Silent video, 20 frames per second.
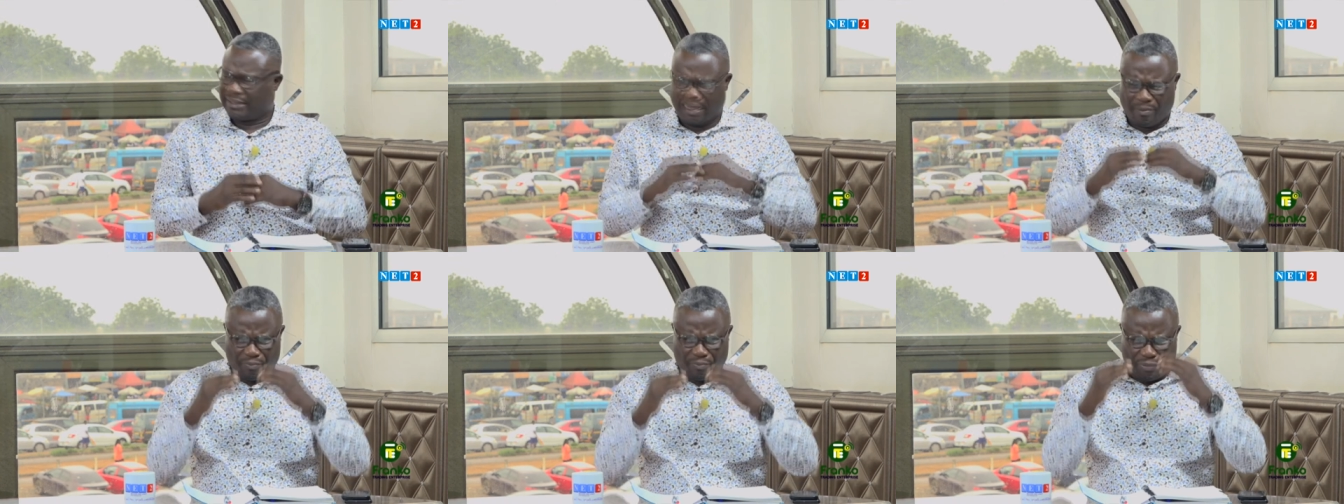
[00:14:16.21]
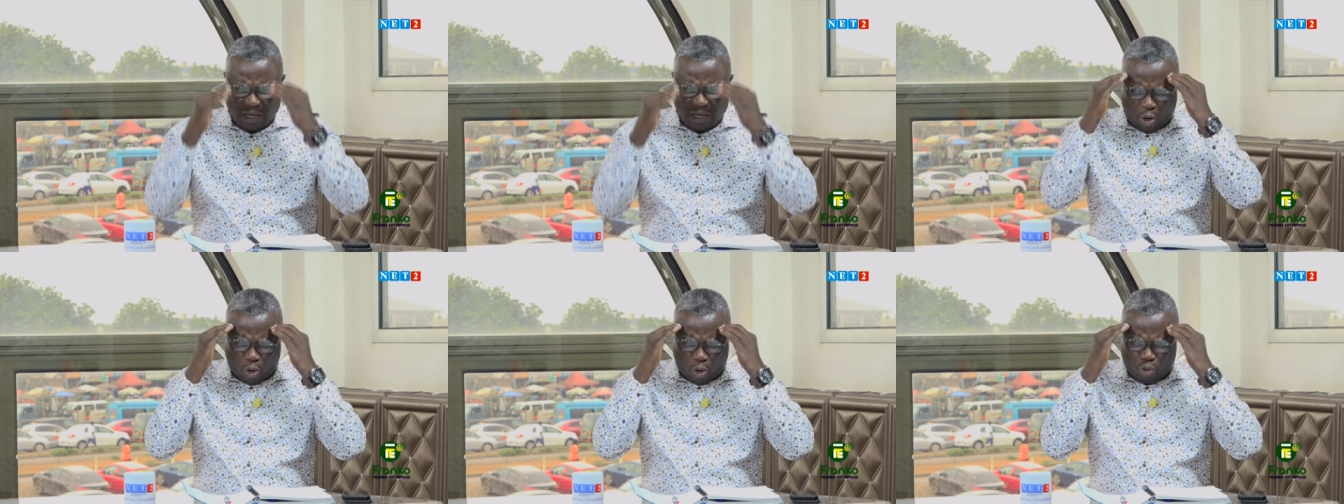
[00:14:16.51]
Ten
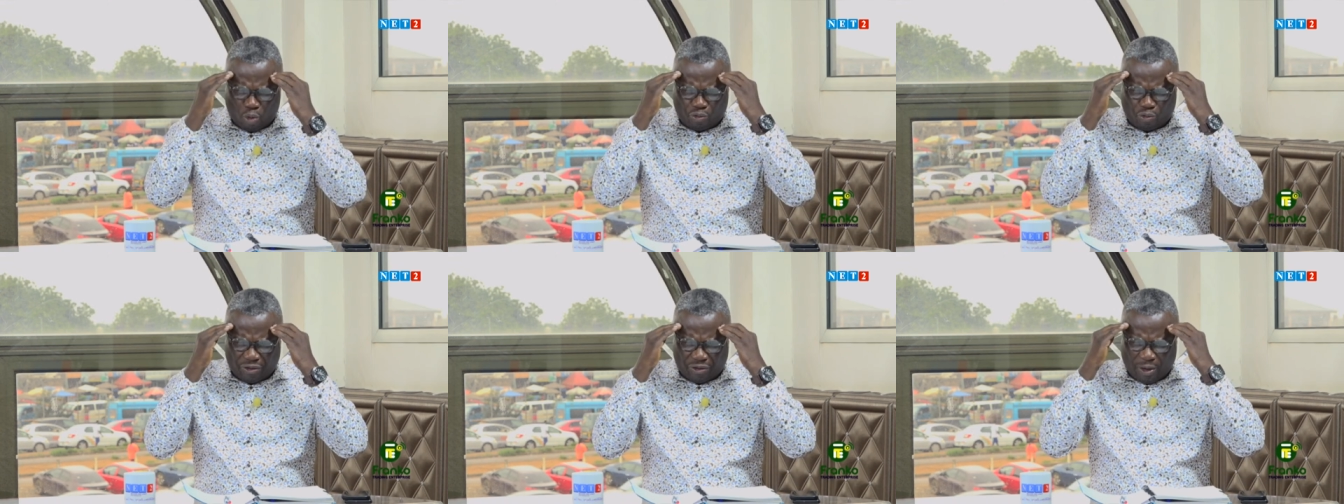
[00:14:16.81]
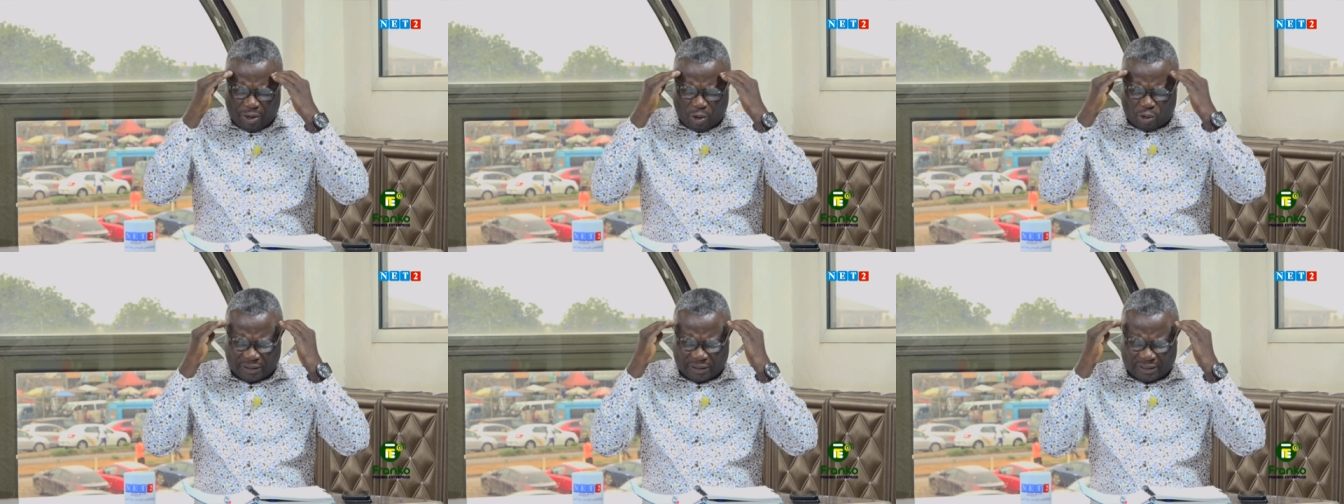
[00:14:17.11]
be or
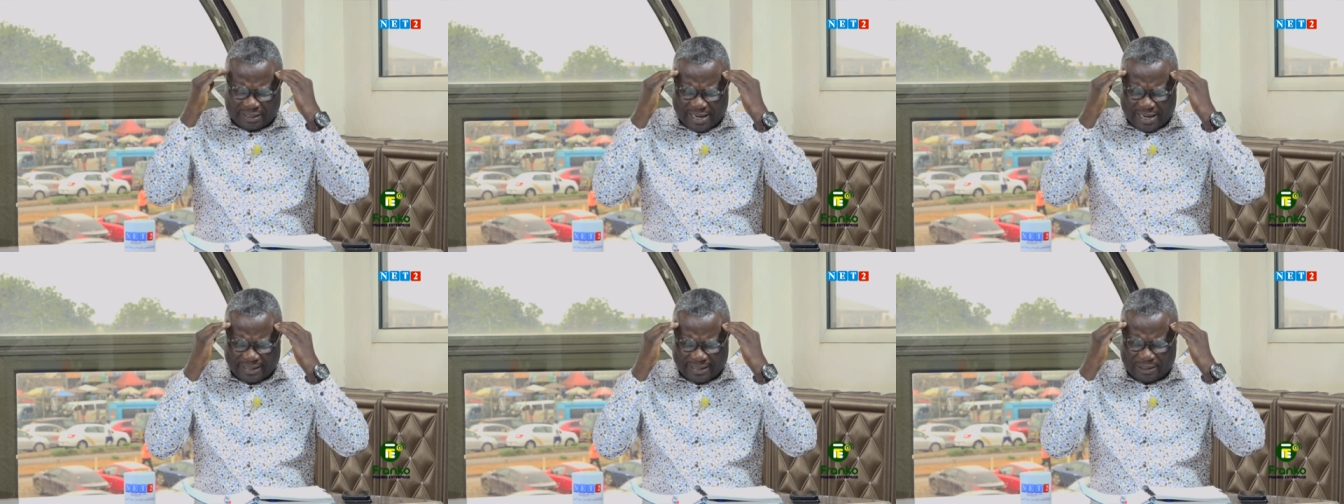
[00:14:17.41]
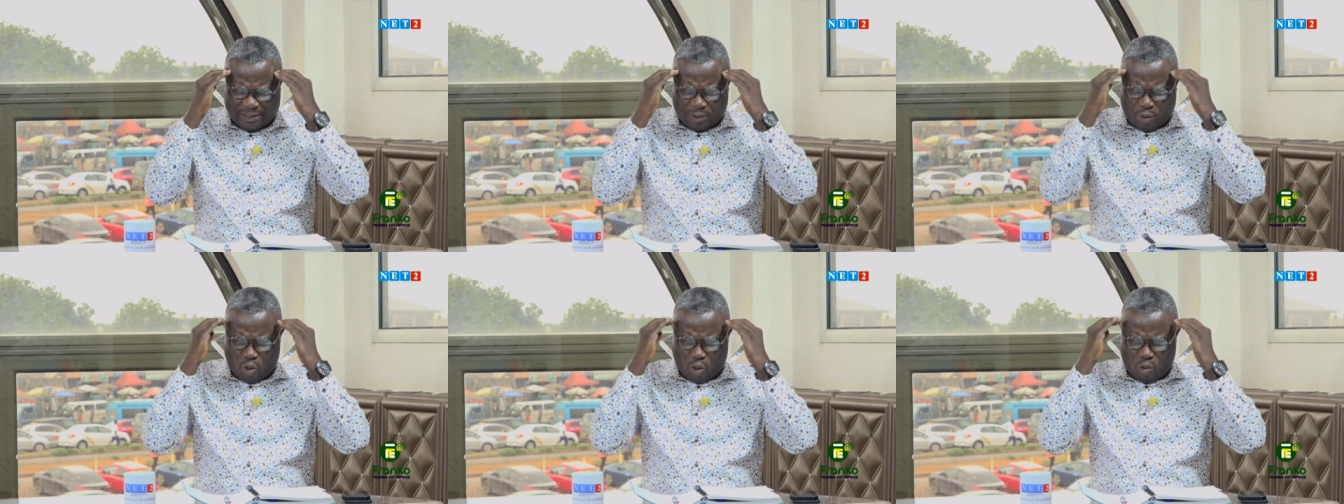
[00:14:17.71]
journey or
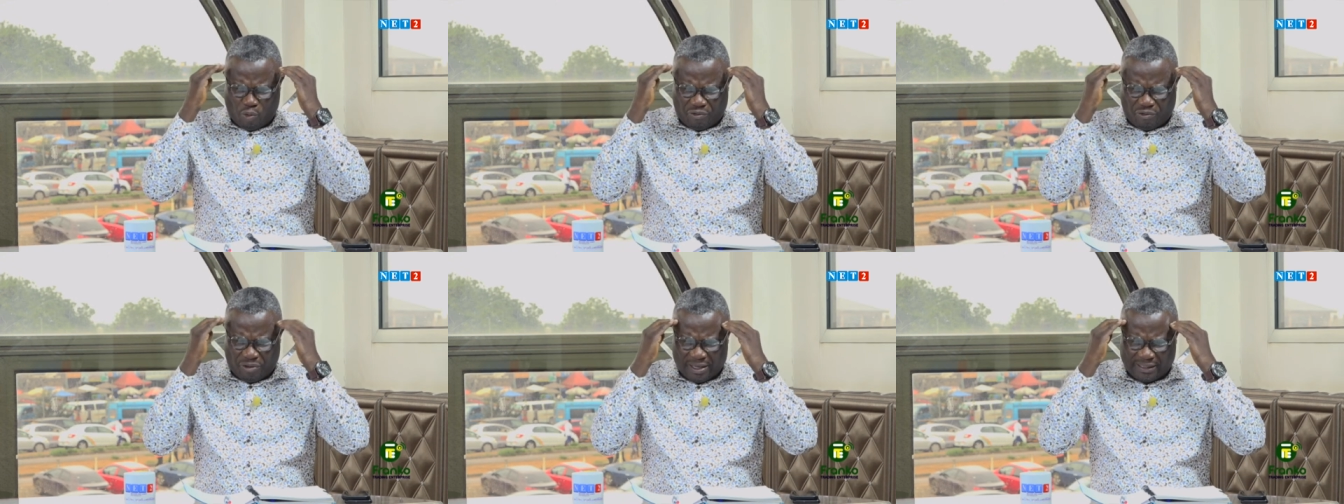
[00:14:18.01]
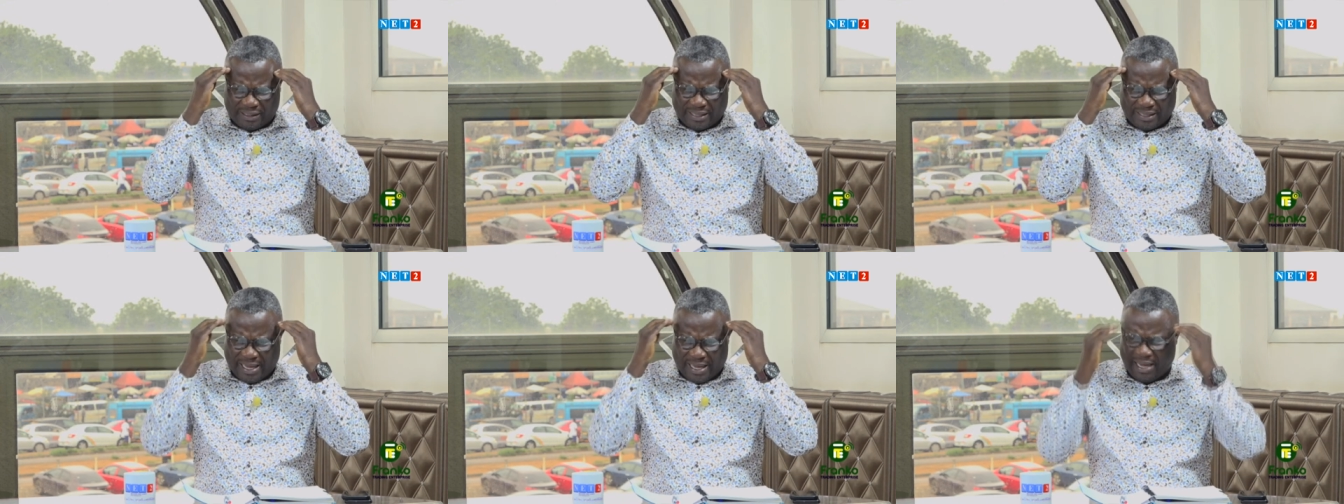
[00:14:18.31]
transit or
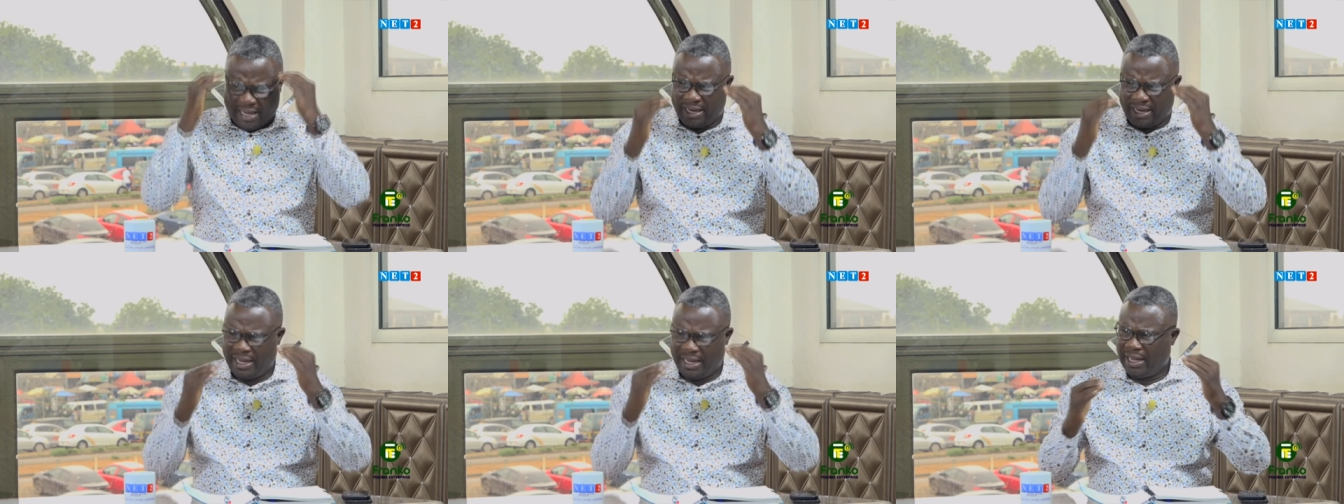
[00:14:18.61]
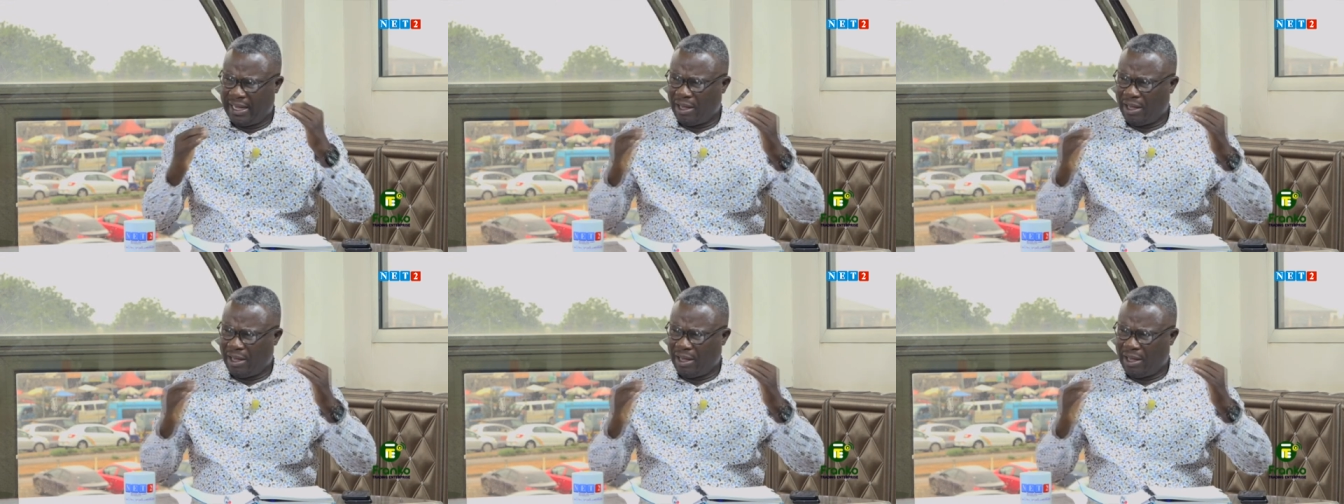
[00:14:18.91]
journey say hey.